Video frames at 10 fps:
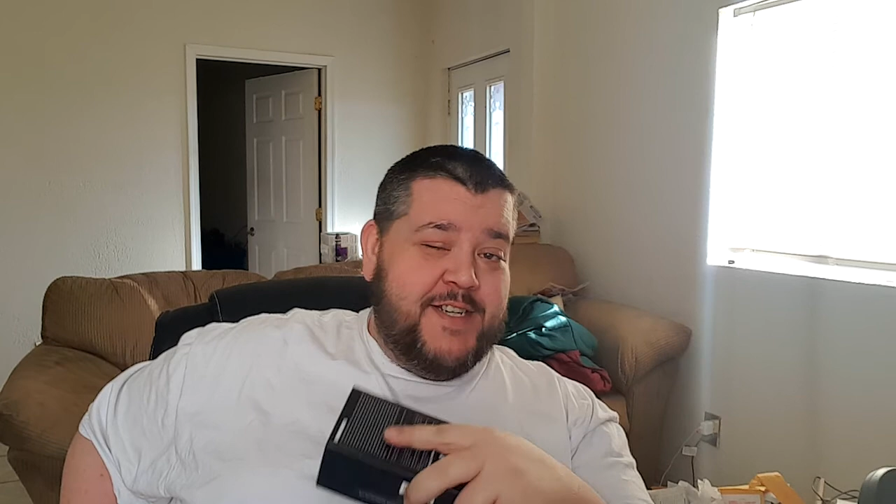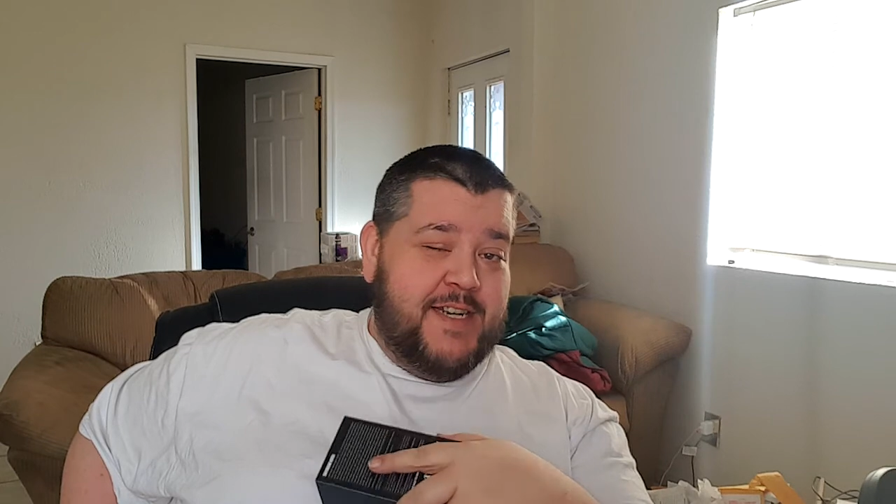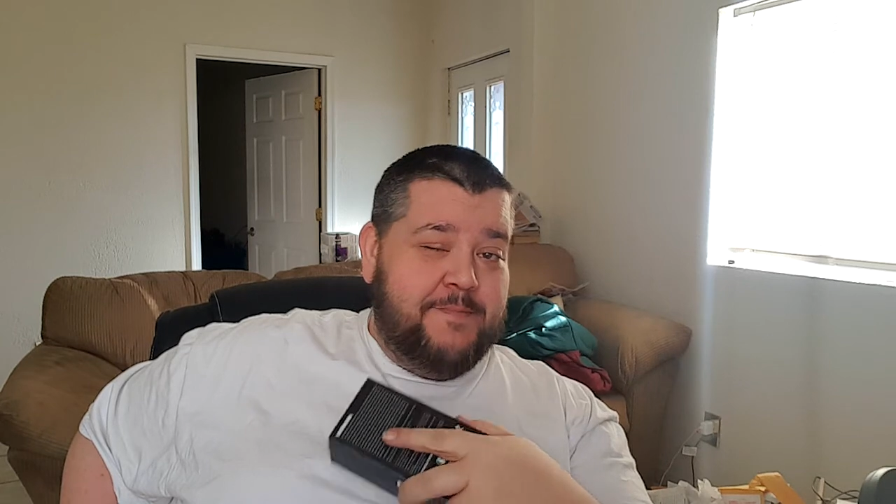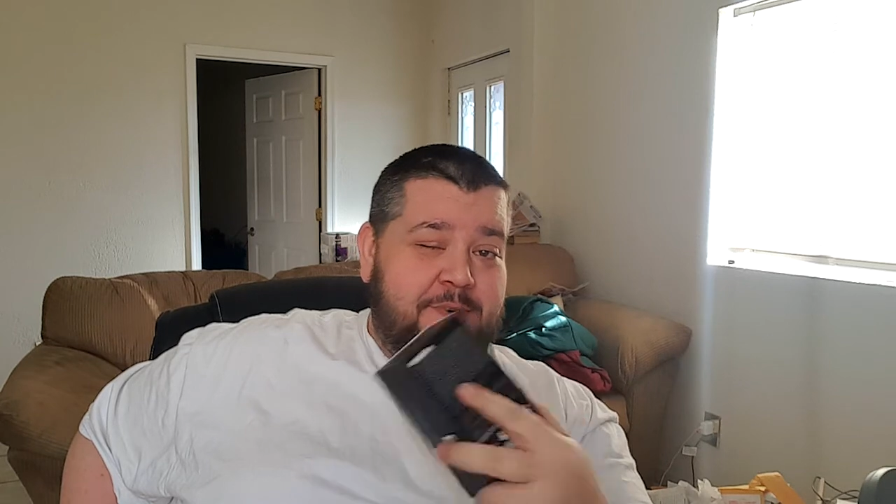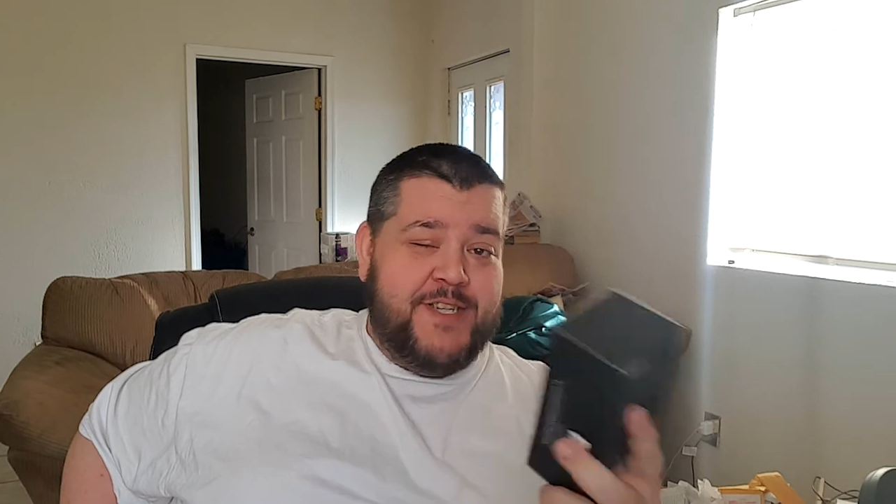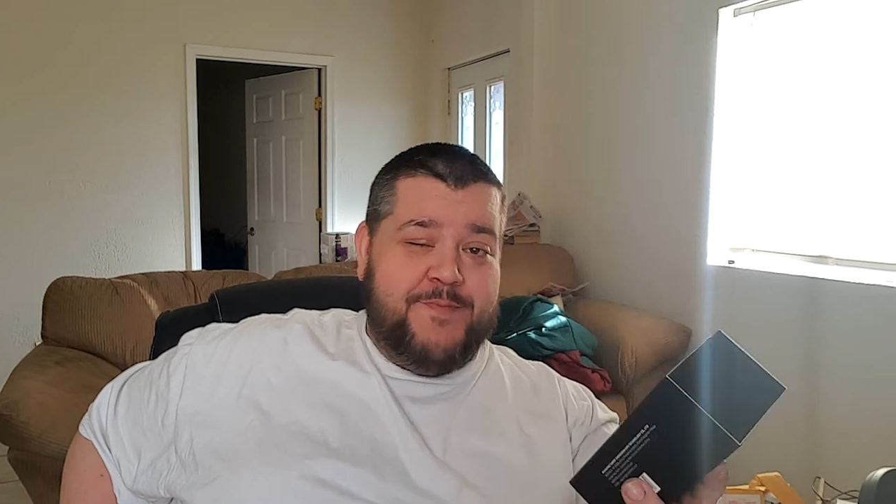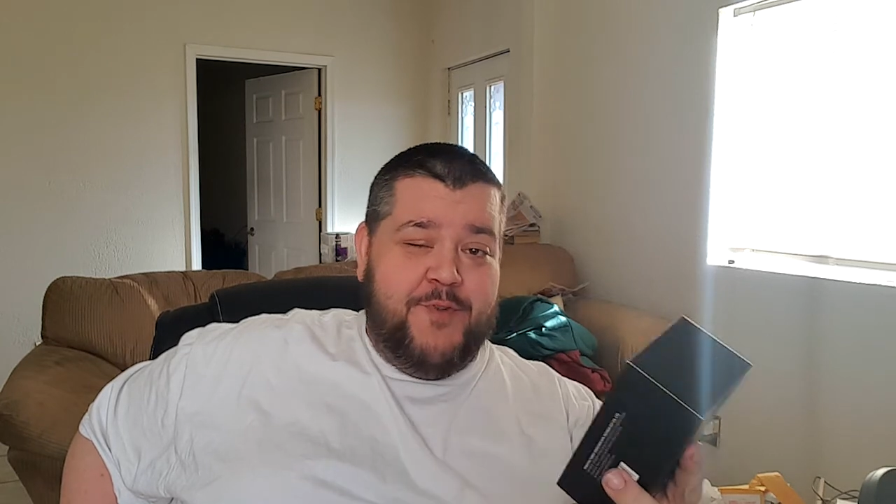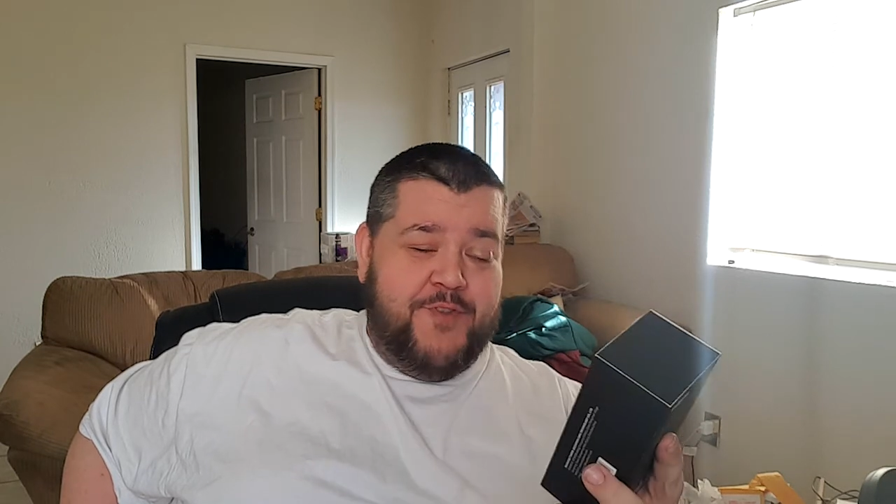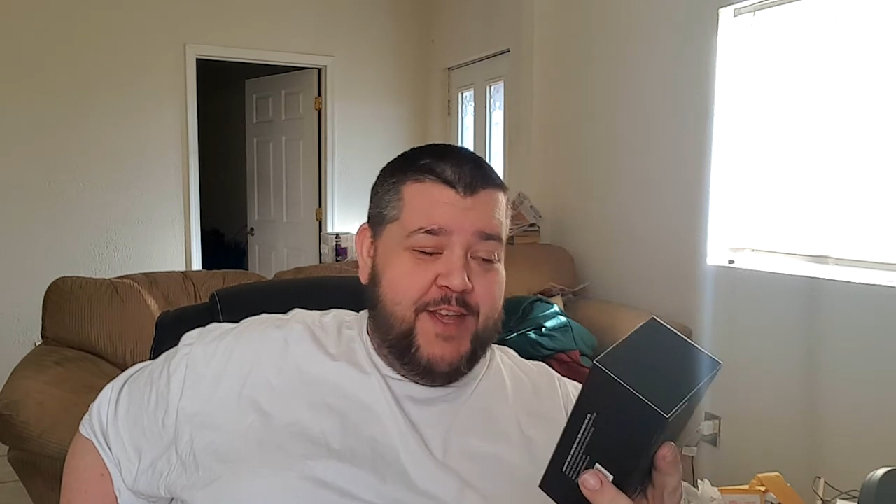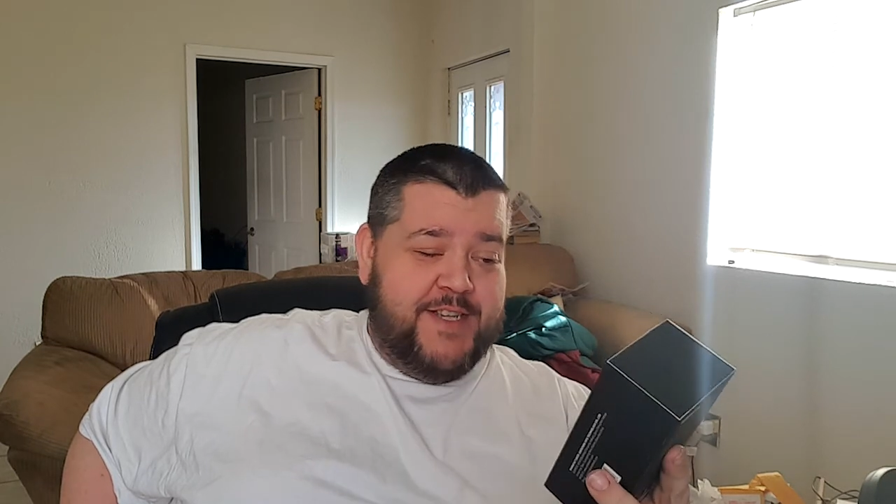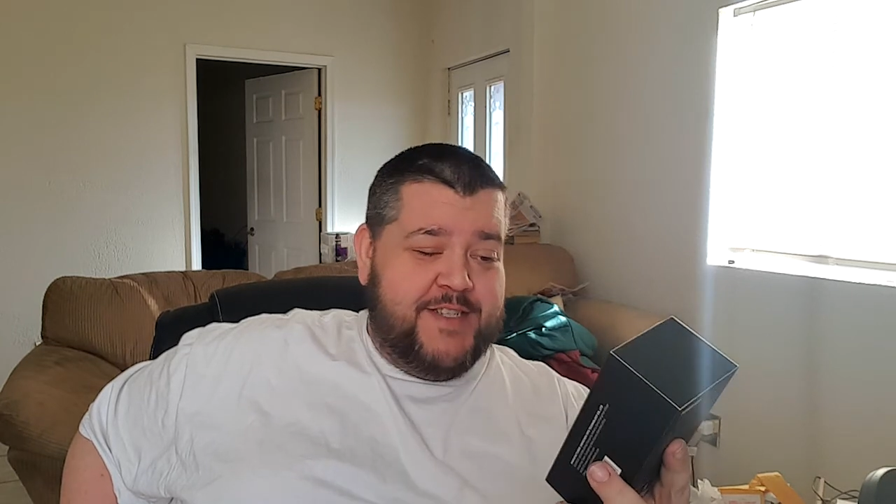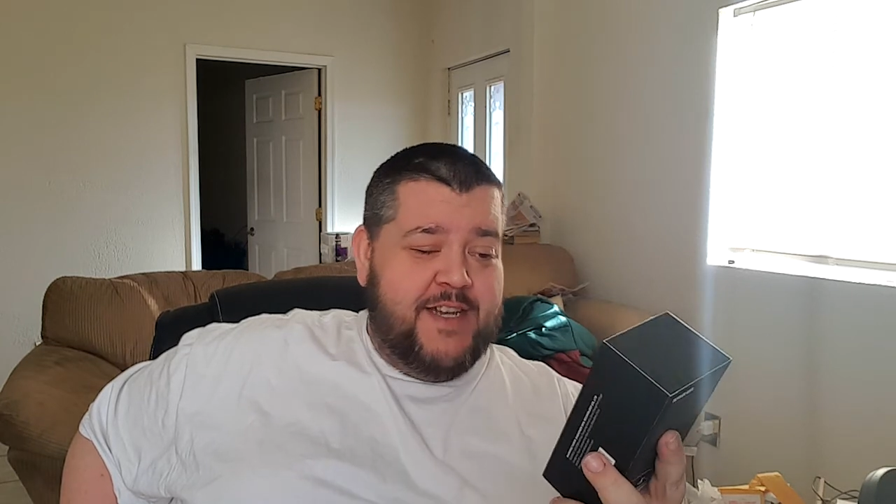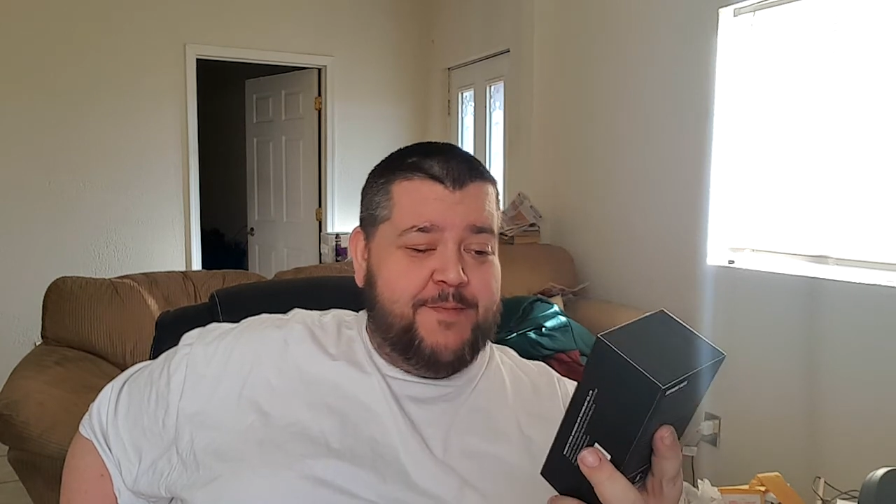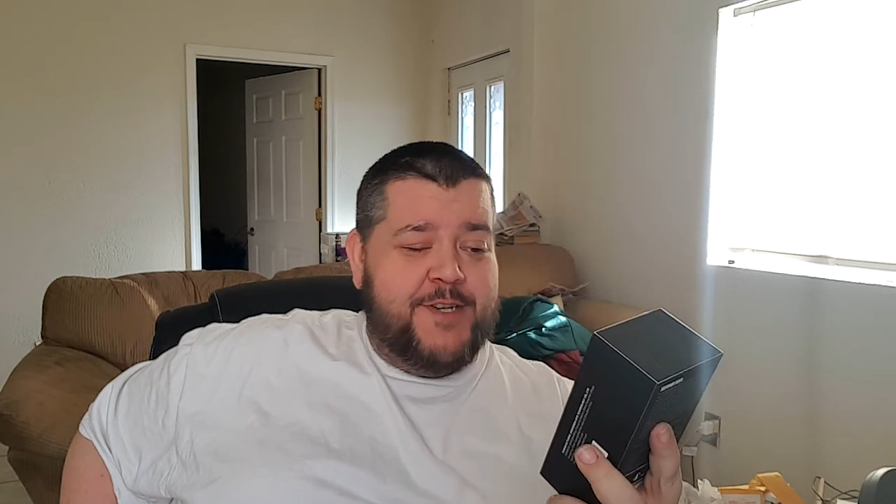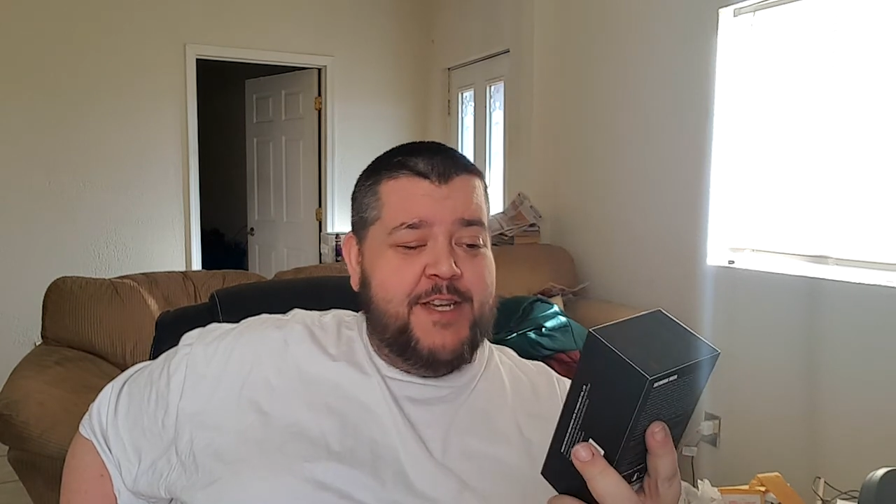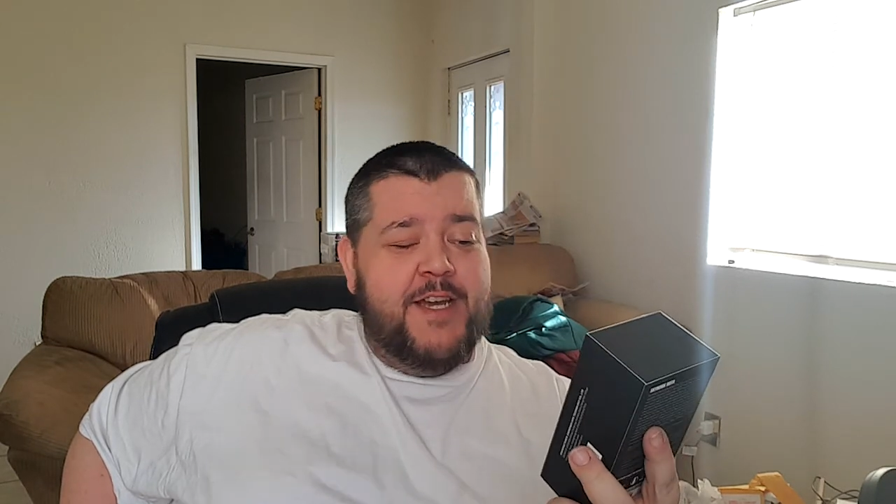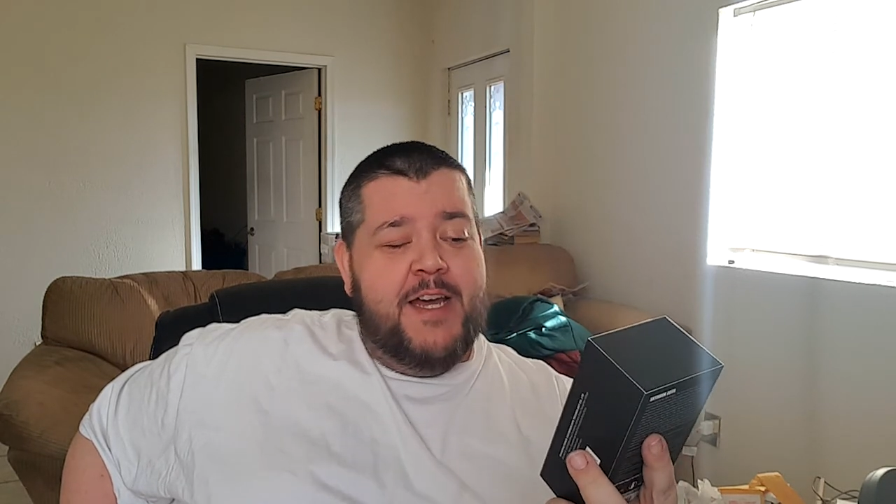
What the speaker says: I got a bunch more things coming.